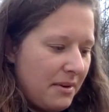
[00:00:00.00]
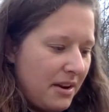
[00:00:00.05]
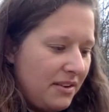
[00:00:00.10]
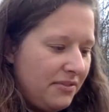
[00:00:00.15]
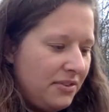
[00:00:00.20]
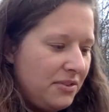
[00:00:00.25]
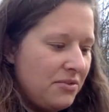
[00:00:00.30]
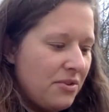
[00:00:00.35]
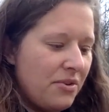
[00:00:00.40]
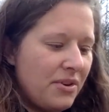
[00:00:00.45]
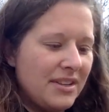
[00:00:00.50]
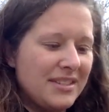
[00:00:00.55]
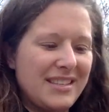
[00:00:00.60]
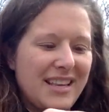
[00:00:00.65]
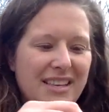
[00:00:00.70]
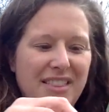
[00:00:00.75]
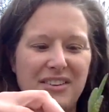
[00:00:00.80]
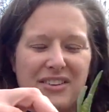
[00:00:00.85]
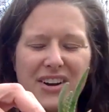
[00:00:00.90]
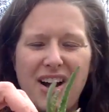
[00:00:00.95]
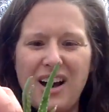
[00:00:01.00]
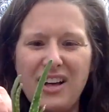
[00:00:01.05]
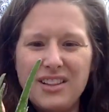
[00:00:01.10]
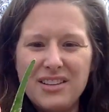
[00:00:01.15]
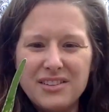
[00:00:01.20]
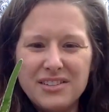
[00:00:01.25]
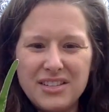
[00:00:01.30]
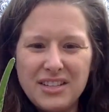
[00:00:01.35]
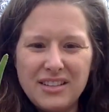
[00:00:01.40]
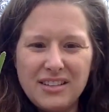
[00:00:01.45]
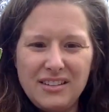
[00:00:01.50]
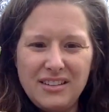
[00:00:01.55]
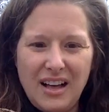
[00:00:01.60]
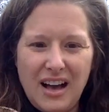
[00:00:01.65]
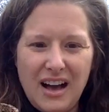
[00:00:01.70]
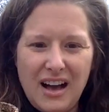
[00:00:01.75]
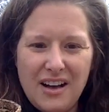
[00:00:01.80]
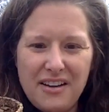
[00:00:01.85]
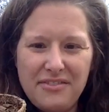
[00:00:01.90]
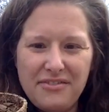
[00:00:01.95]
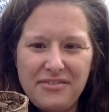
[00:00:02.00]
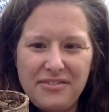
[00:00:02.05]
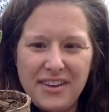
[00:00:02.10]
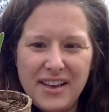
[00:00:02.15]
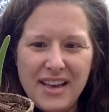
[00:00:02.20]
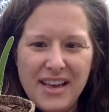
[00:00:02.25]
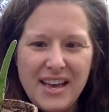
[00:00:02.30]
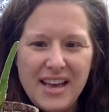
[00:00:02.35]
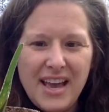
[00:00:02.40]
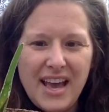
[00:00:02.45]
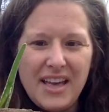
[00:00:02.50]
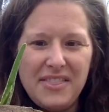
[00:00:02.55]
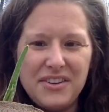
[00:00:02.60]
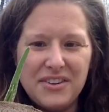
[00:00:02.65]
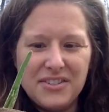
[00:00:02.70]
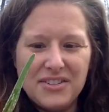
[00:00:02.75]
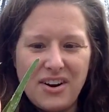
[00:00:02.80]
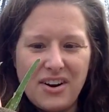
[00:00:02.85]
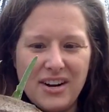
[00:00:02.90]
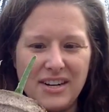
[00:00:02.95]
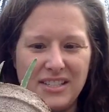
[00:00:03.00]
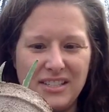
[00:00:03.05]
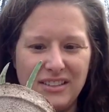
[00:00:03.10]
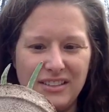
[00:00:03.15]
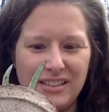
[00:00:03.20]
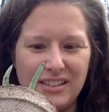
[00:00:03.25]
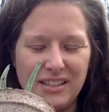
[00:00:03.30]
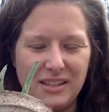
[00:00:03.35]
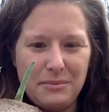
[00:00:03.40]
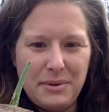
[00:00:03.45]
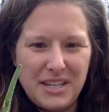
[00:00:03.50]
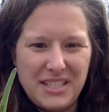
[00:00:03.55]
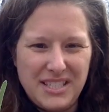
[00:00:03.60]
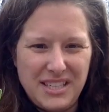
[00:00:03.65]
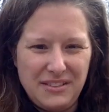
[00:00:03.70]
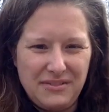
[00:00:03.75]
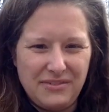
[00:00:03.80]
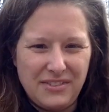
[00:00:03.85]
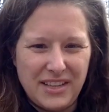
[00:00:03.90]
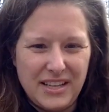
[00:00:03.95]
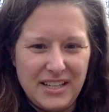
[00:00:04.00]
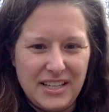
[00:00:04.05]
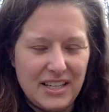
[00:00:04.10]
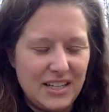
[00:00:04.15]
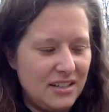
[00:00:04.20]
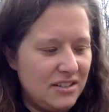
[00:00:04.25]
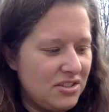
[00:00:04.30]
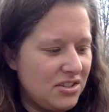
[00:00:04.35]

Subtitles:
And if you notice, like their color's a little off and they're starting to look a little bit deflated.